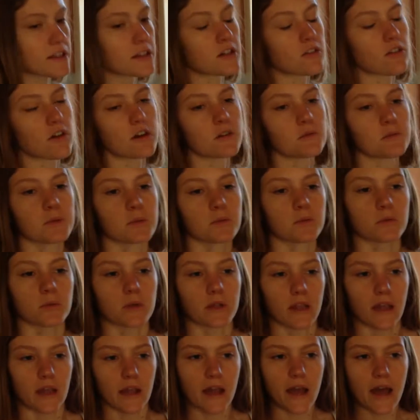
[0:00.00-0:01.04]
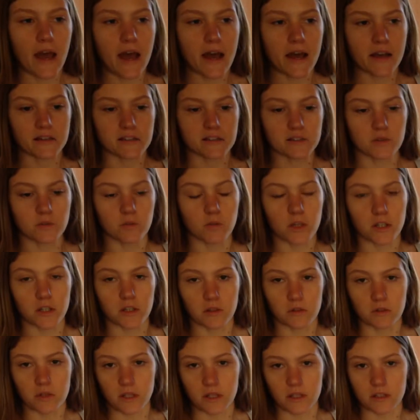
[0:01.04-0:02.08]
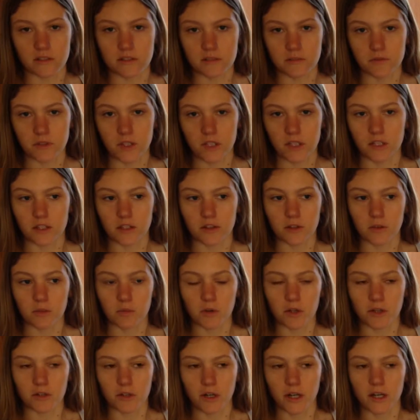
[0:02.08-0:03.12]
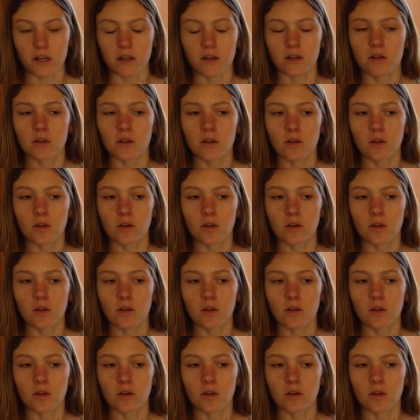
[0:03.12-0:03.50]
think a lot of people, when they ask, what do you eat as a vegan, they're wondering,